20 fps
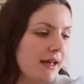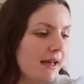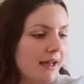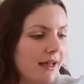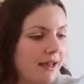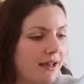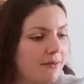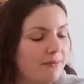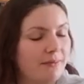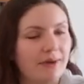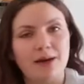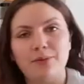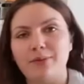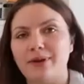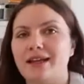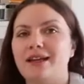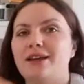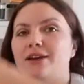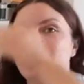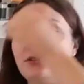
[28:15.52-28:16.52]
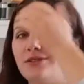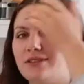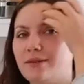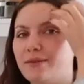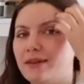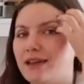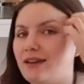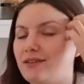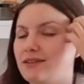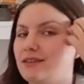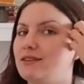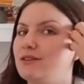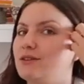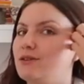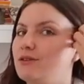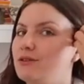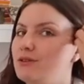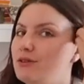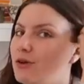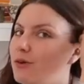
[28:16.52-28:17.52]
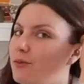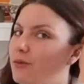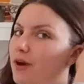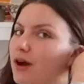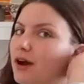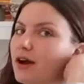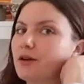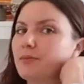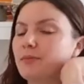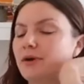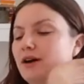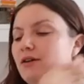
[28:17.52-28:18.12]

and when I go and do something else, it's not work,